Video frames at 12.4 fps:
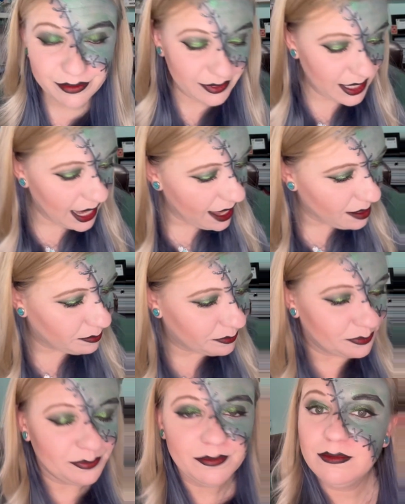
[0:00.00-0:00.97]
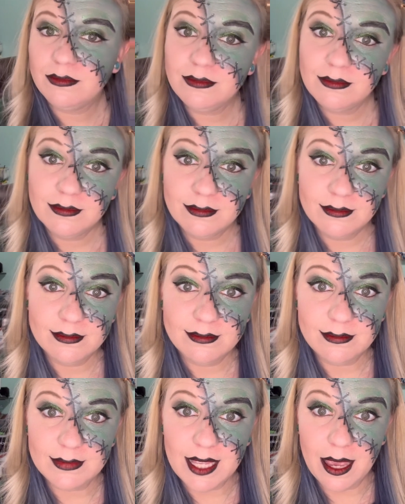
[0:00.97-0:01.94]
Okay. I
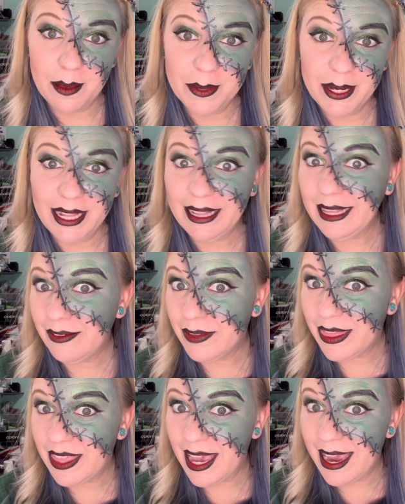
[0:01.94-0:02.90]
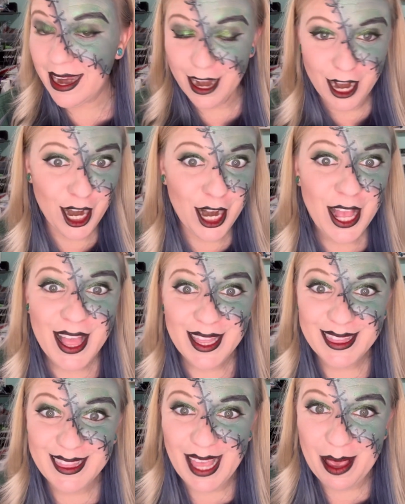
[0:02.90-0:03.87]
think I'm gonna leave it there.
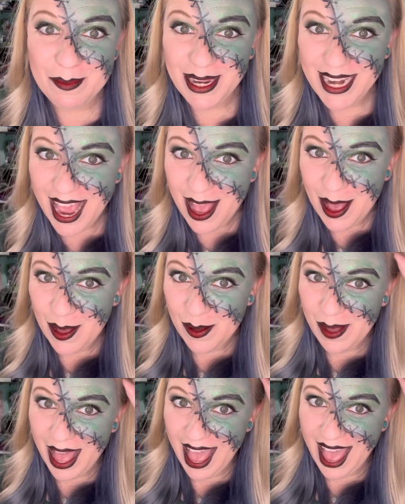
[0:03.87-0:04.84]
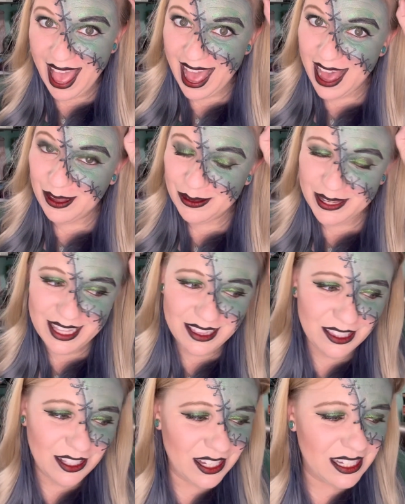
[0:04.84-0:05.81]
Let me know how it
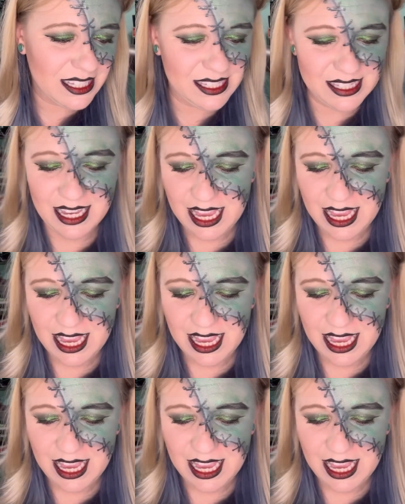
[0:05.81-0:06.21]
looks.